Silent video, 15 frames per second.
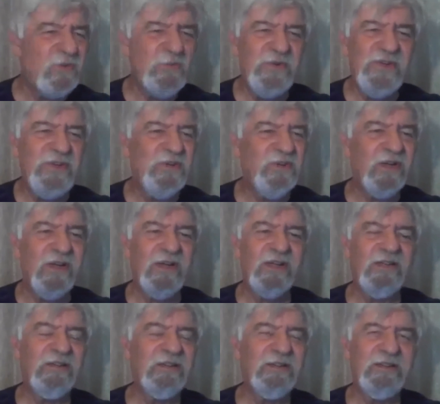where you are
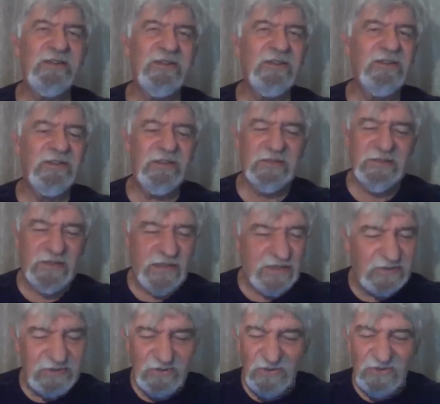
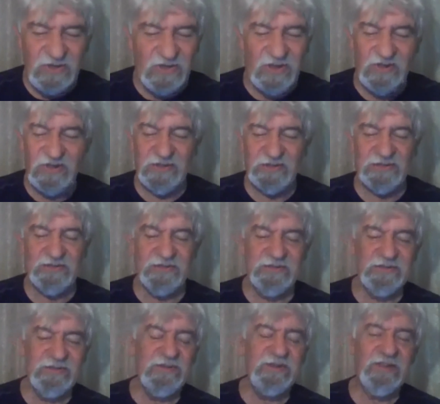and turn to God.
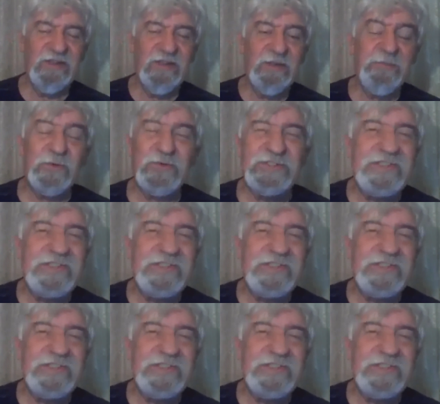Because